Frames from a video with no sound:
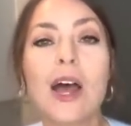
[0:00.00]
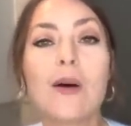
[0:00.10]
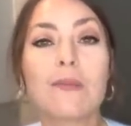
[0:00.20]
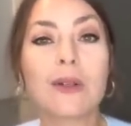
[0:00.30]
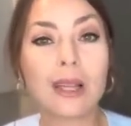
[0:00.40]

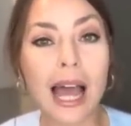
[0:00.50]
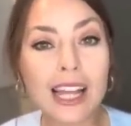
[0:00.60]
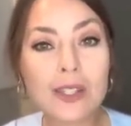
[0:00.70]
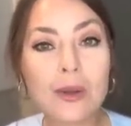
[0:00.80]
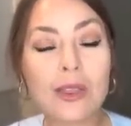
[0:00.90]
but
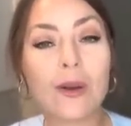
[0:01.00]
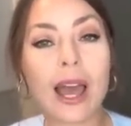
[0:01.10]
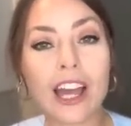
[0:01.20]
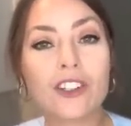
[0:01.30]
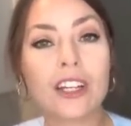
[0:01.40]
last week they were
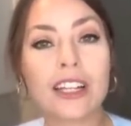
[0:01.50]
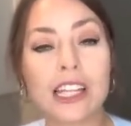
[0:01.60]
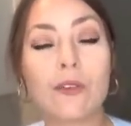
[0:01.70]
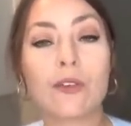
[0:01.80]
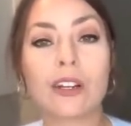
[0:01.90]
actually on sale for